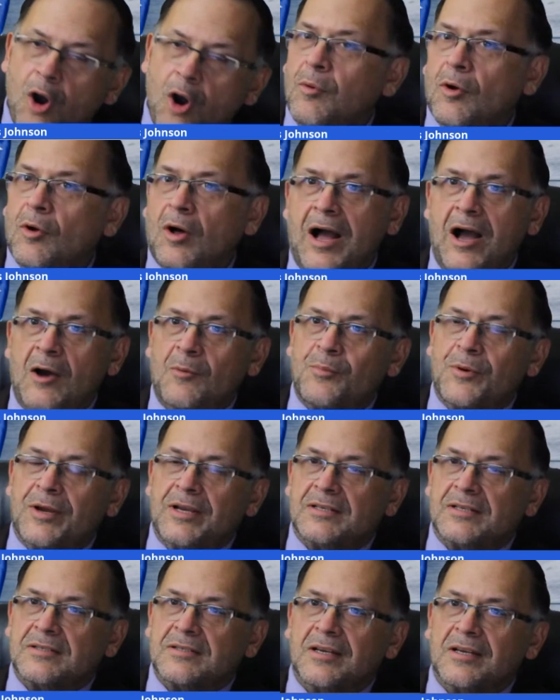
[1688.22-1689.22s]

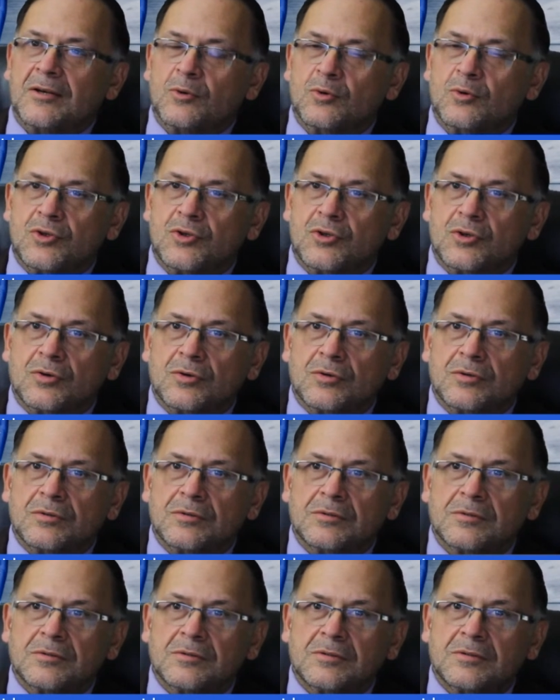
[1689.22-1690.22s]
outbreaks at Lucio.
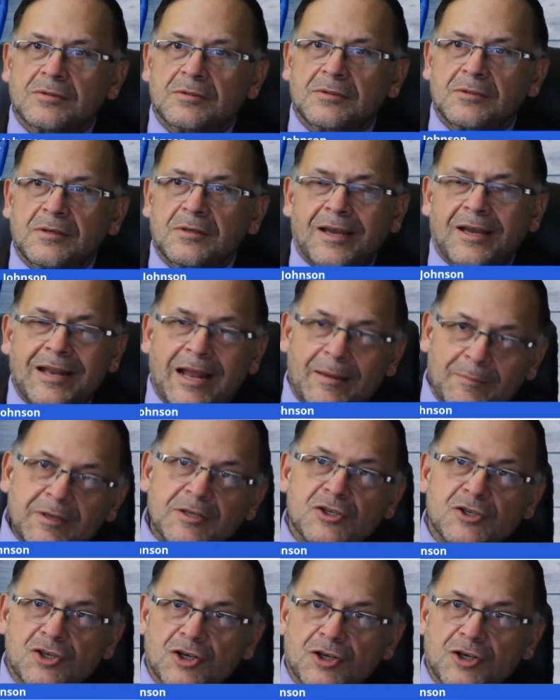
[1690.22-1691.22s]
And I'm
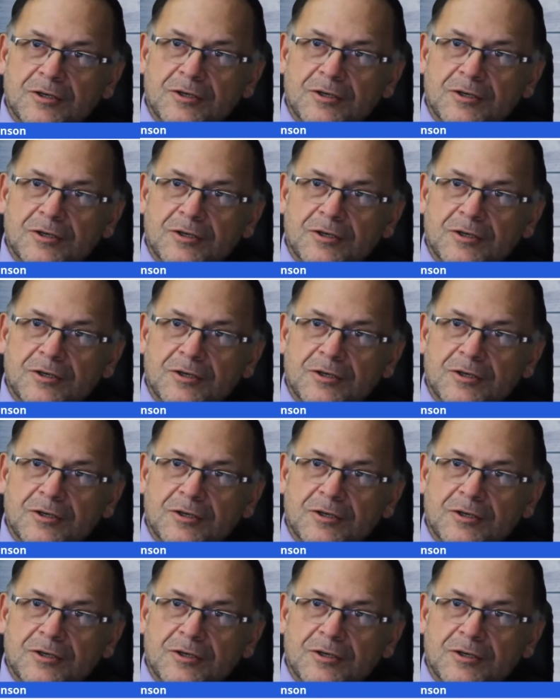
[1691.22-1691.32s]
concerned.